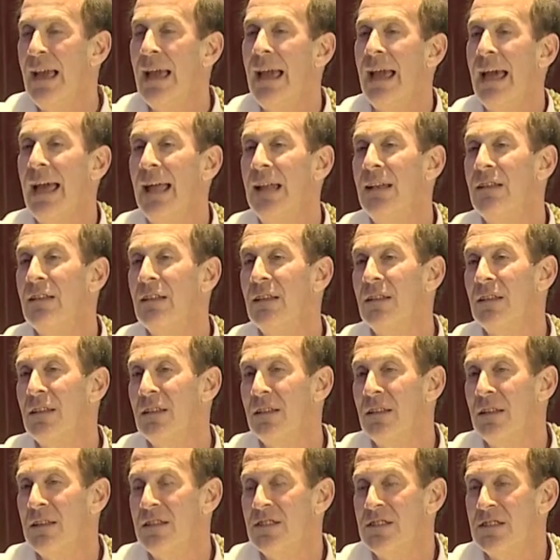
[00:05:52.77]
And
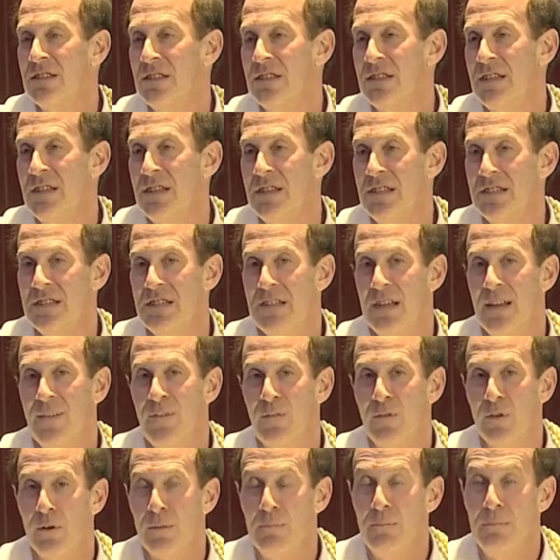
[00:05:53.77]
the statistic
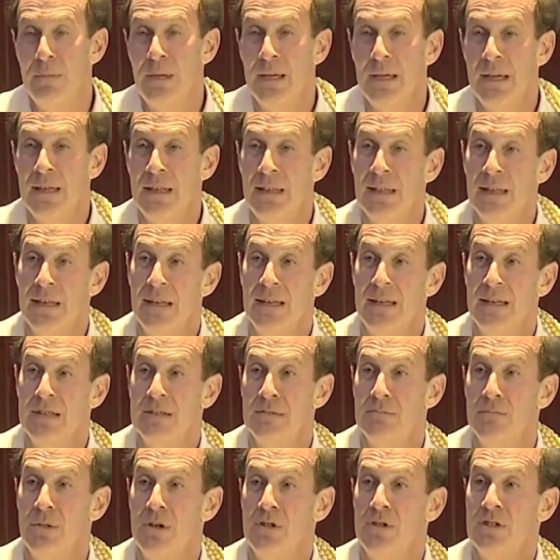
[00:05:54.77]
for me that
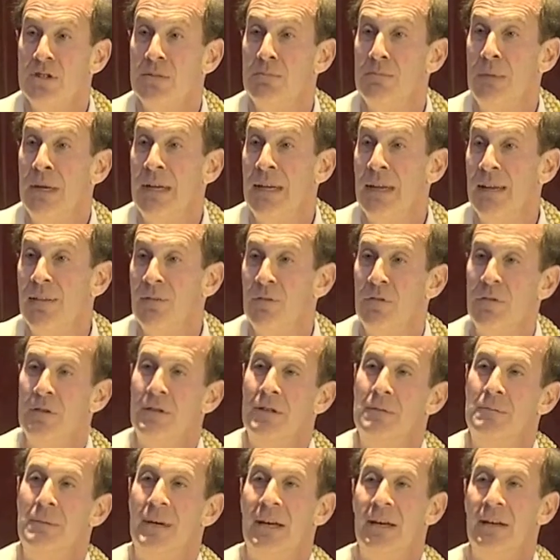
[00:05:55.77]
is most
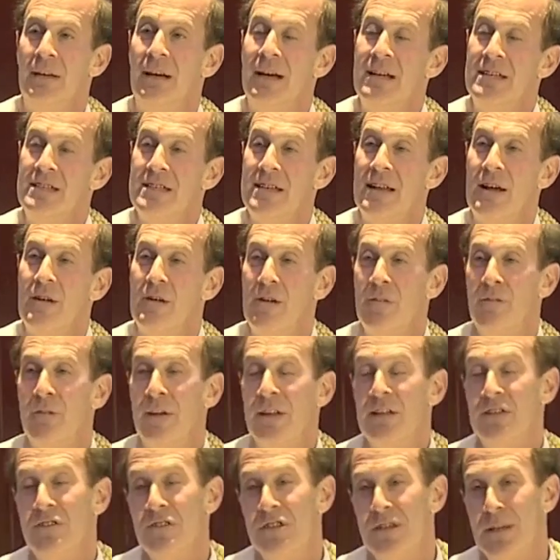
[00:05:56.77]
meaningful about Eisenhower
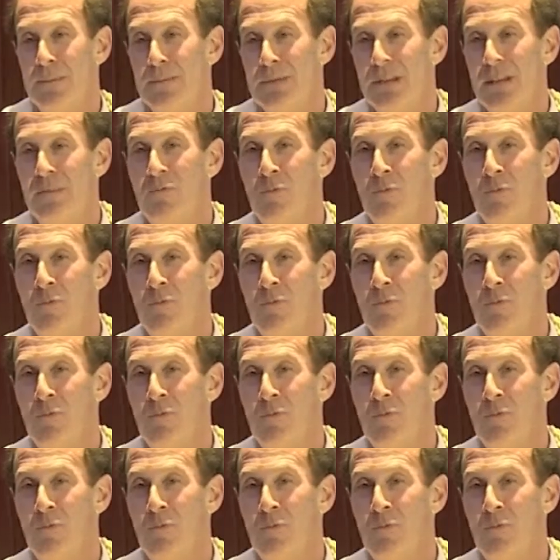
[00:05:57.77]
Fellowships,